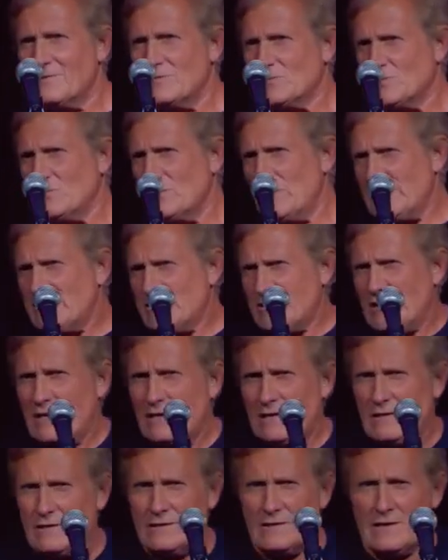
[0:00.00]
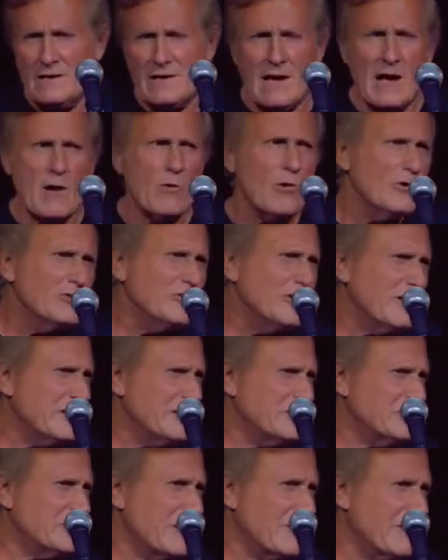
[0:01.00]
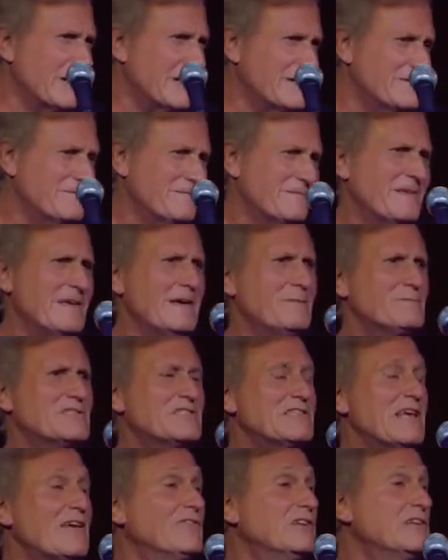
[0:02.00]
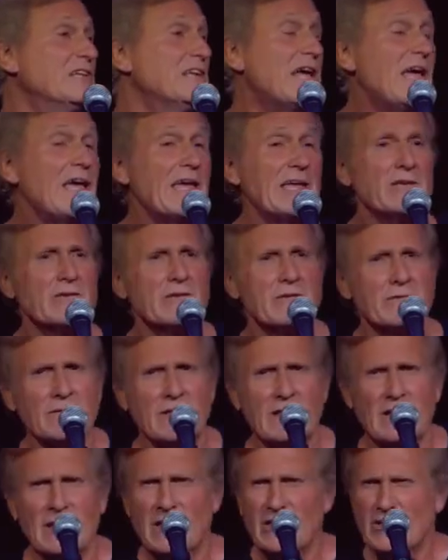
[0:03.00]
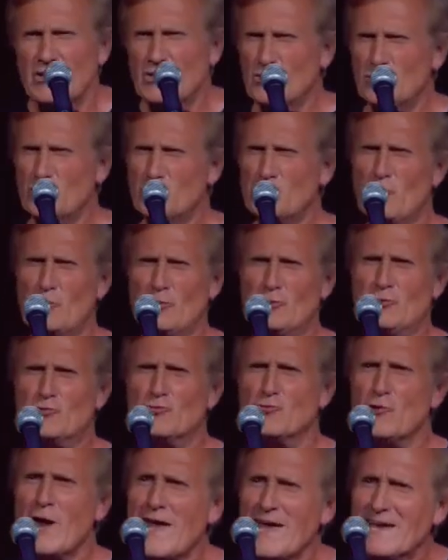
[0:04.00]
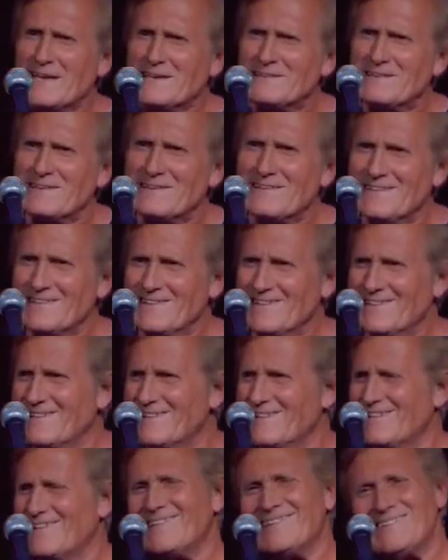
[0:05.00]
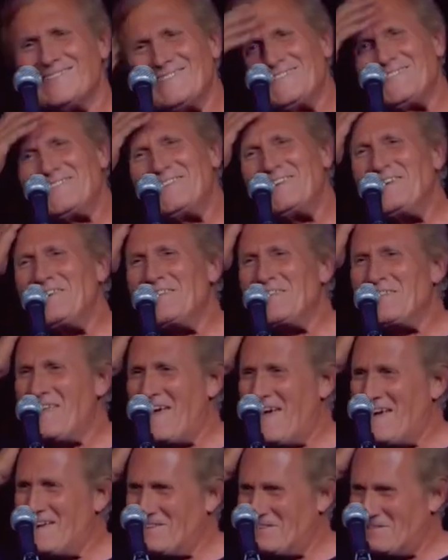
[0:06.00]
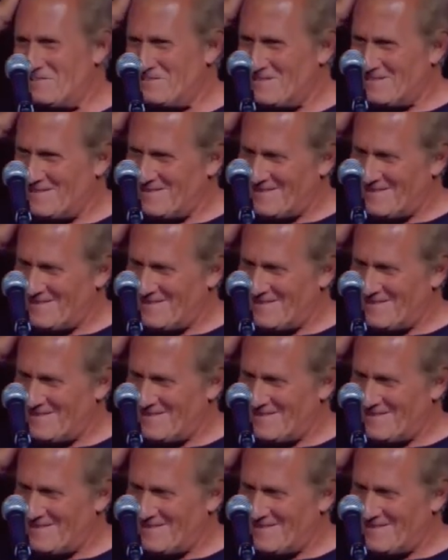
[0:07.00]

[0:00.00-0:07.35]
So they say, how old are you, Jerry? I'm 78. You look great. Gee, thank you.